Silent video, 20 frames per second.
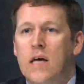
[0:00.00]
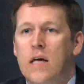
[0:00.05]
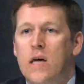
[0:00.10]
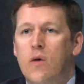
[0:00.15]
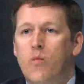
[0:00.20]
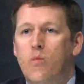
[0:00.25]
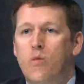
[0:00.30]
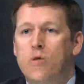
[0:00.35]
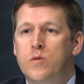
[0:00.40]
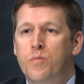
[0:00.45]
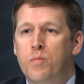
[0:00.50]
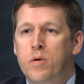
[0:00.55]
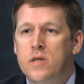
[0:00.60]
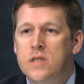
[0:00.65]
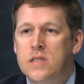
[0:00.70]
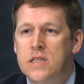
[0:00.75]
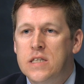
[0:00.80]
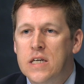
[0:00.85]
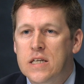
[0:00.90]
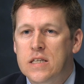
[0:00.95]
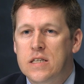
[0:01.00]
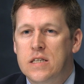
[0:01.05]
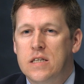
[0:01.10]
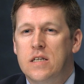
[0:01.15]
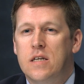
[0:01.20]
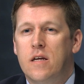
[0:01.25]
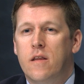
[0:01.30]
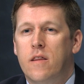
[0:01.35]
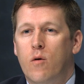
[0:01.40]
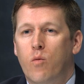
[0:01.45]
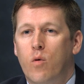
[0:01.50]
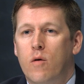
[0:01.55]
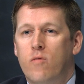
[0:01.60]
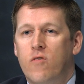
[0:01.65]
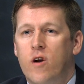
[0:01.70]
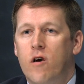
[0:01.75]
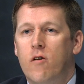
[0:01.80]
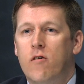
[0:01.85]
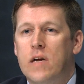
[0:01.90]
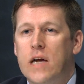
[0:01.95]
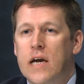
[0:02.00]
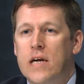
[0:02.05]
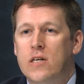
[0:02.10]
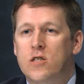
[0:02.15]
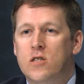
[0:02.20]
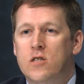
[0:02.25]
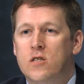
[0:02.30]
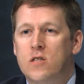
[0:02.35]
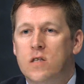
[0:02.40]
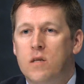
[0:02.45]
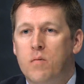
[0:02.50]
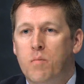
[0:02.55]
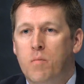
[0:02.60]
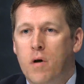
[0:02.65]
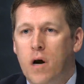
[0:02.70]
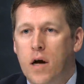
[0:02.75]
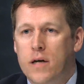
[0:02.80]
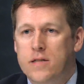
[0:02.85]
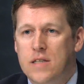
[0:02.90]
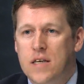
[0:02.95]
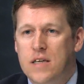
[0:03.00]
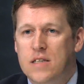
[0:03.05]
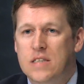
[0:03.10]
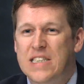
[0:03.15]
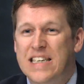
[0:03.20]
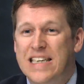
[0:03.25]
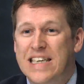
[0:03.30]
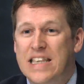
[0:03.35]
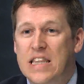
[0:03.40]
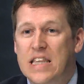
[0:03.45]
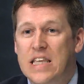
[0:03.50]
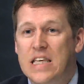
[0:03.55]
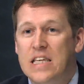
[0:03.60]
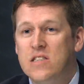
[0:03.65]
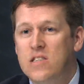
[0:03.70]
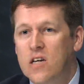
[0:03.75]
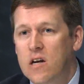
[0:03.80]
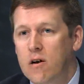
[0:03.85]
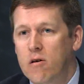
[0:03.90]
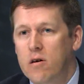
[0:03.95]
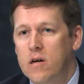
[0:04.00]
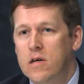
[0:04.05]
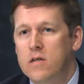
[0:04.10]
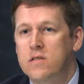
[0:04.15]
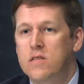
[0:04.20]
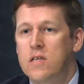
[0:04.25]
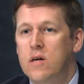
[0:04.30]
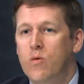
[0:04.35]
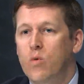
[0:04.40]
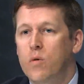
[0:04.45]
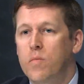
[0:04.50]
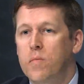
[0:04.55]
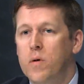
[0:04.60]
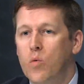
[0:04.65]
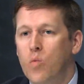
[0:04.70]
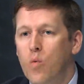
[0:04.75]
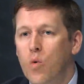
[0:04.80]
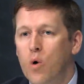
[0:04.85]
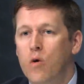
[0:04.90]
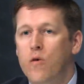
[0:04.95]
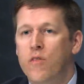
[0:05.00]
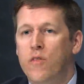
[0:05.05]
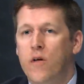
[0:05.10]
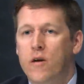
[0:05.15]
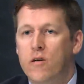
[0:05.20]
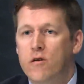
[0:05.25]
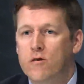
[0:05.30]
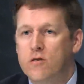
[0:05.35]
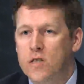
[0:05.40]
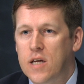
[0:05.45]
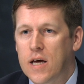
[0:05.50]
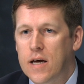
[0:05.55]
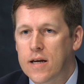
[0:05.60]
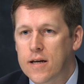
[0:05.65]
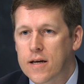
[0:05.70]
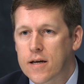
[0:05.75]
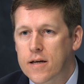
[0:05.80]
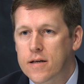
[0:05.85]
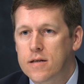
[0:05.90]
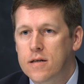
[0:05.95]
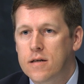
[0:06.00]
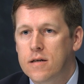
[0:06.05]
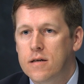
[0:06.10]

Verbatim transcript: It was predicted there were variations in the process in these areas that would be worth understanding.